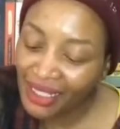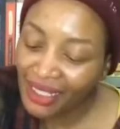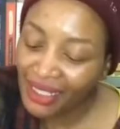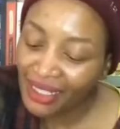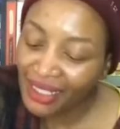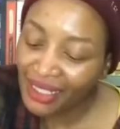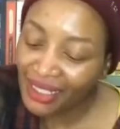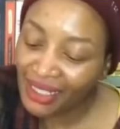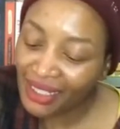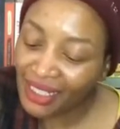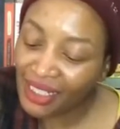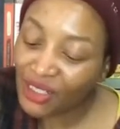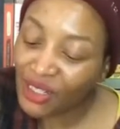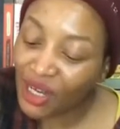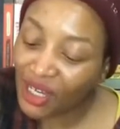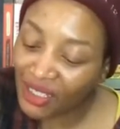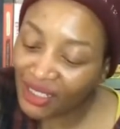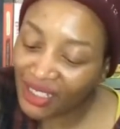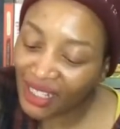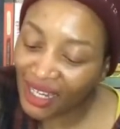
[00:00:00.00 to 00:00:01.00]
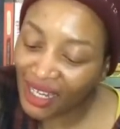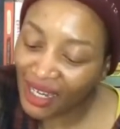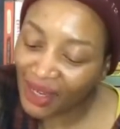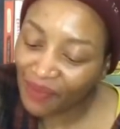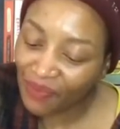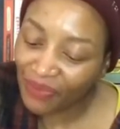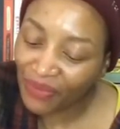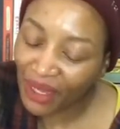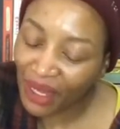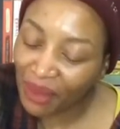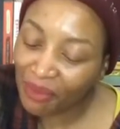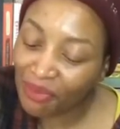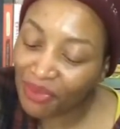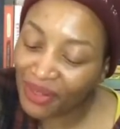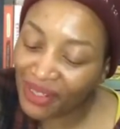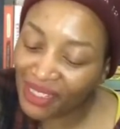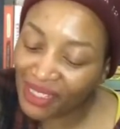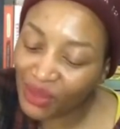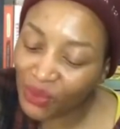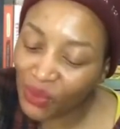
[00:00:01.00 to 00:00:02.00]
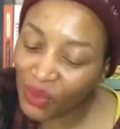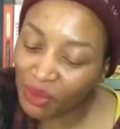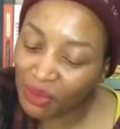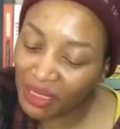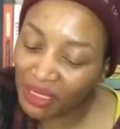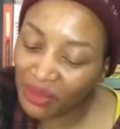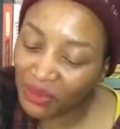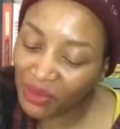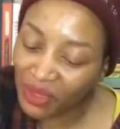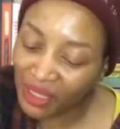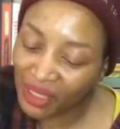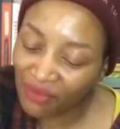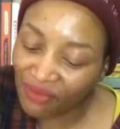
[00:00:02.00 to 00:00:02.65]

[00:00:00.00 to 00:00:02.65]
The doctor, a brisk woman with